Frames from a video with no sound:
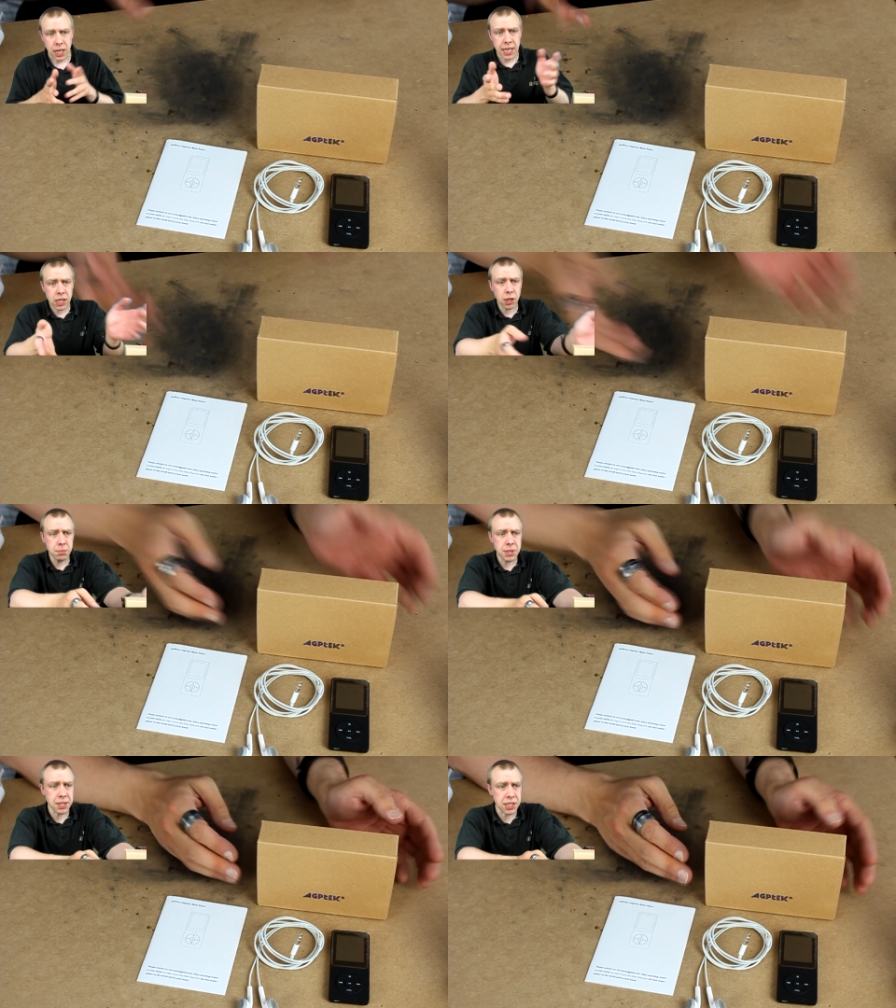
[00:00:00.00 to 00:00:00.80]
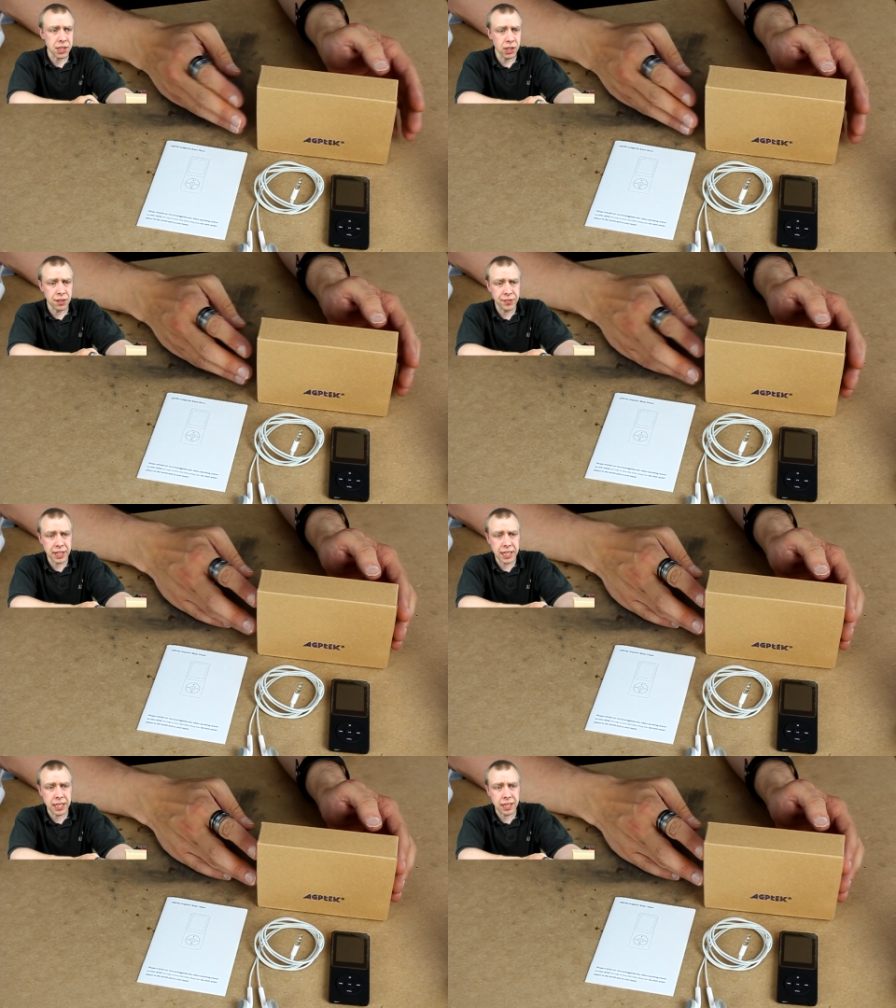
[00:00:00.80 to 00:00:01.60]
it comes in this
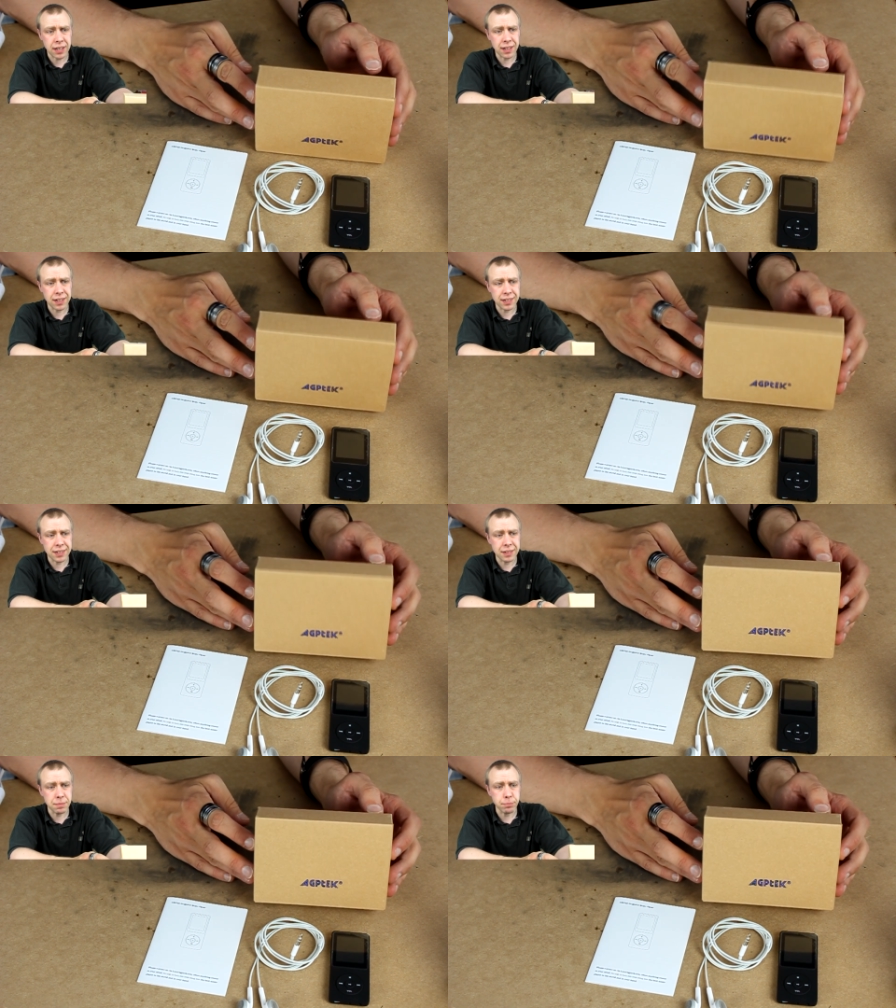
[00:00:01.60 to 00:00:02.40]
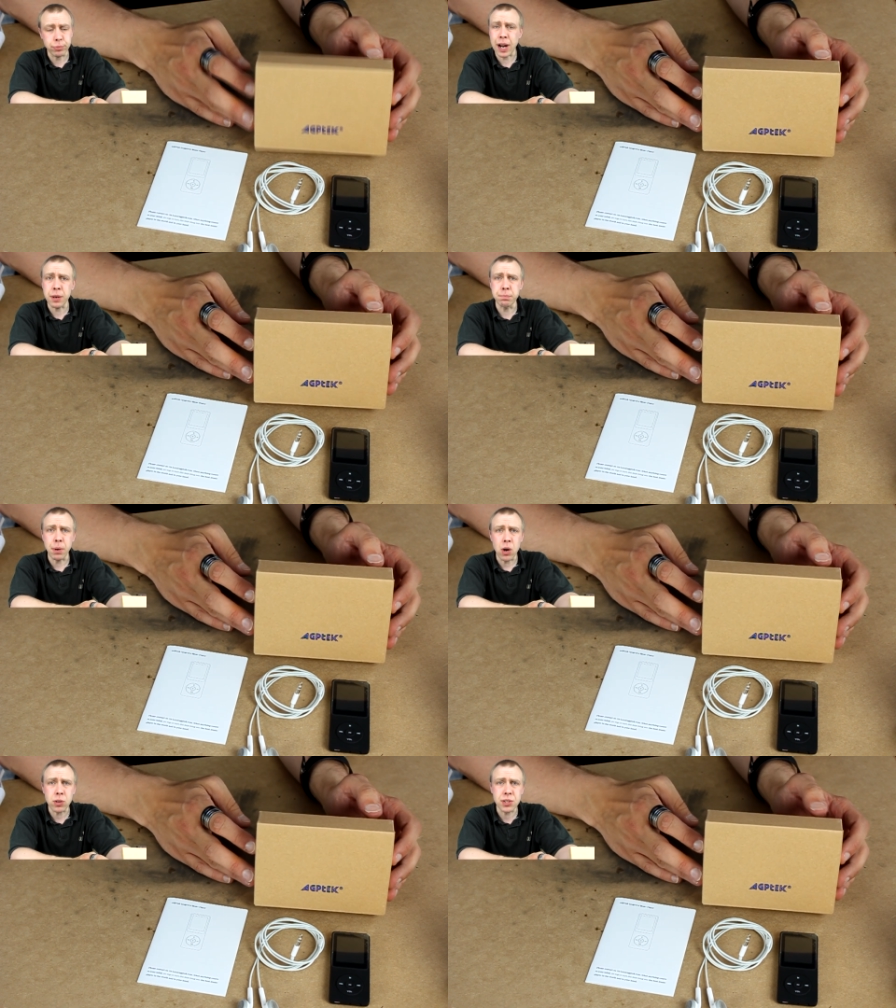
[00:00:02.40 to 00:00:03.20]
lovely brown
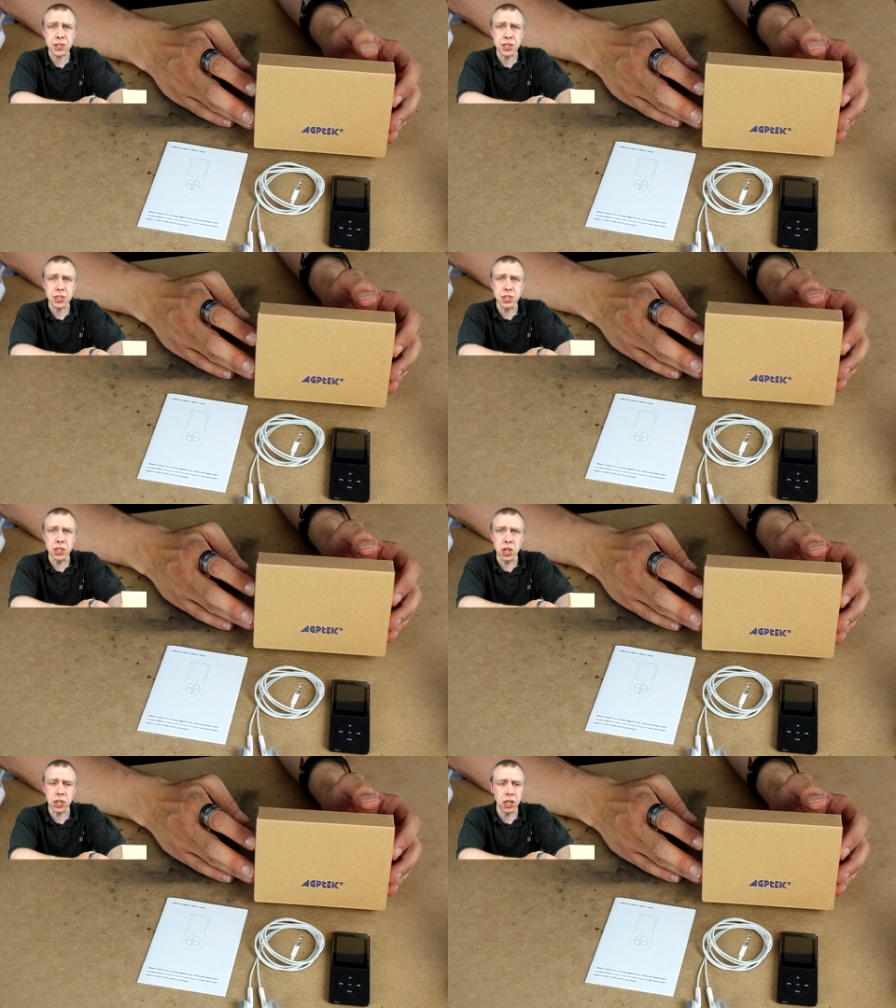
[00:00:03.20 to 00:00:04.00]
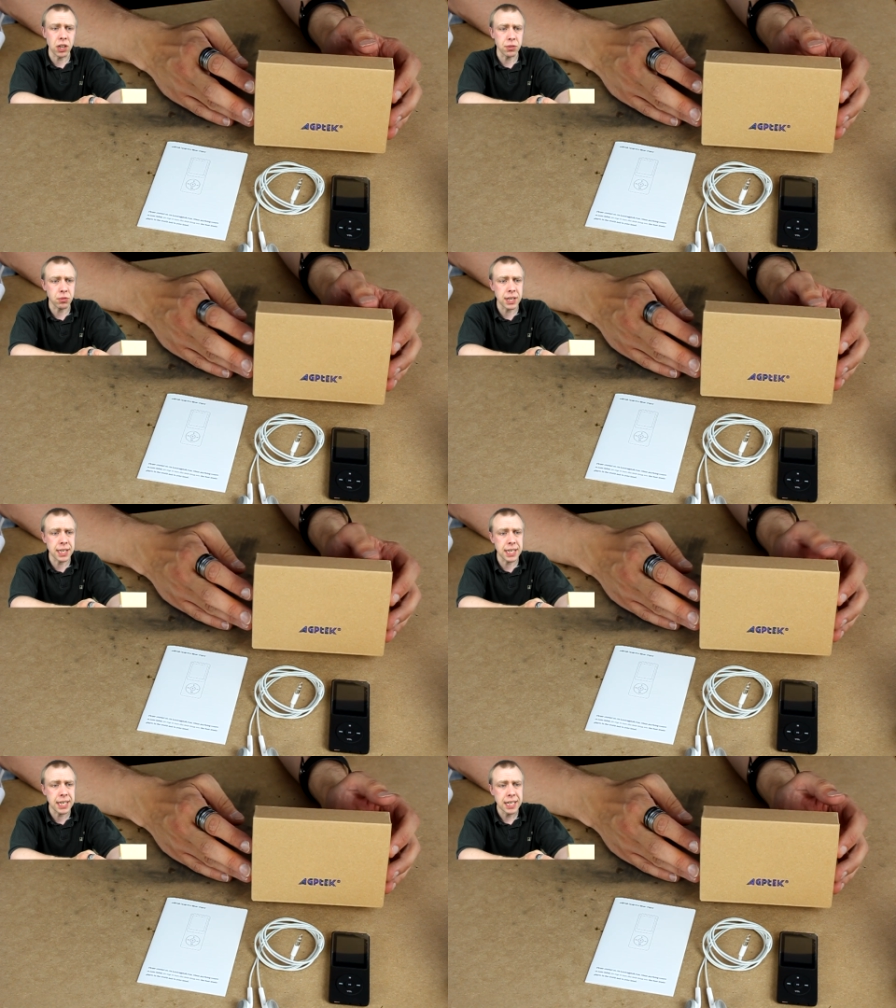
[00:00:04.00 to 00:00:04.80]
box. There's not a lot
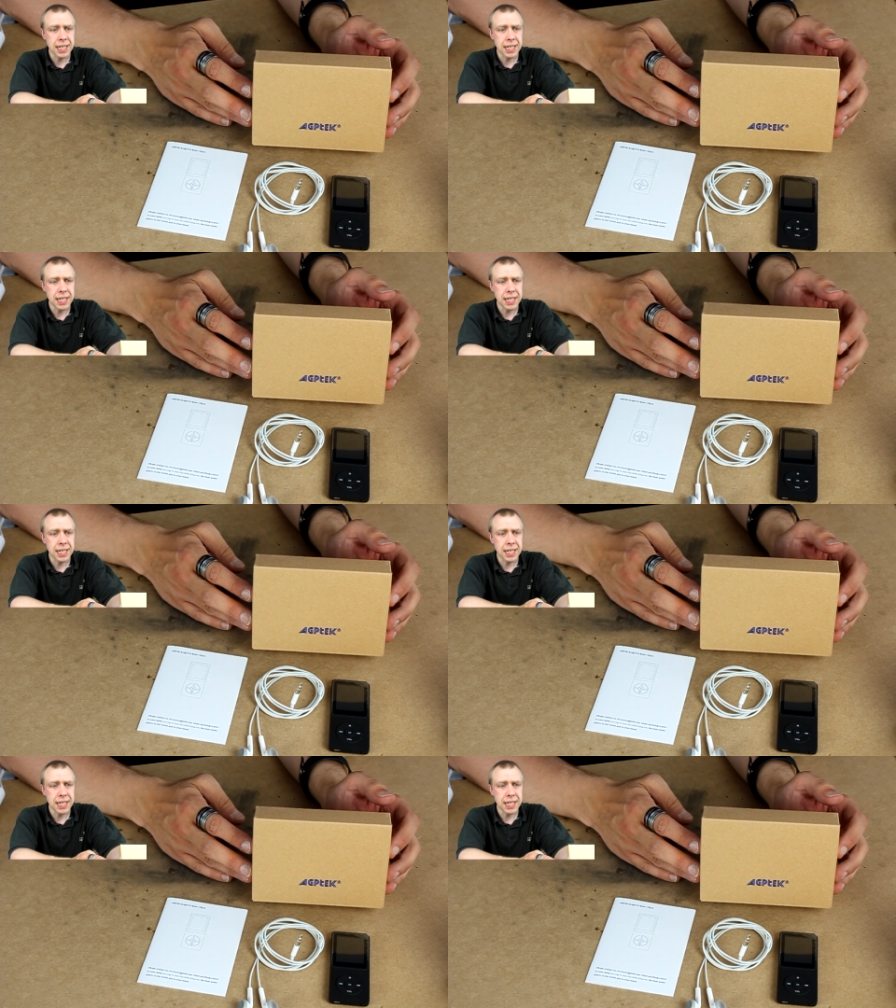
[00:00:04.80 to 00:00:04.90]
really,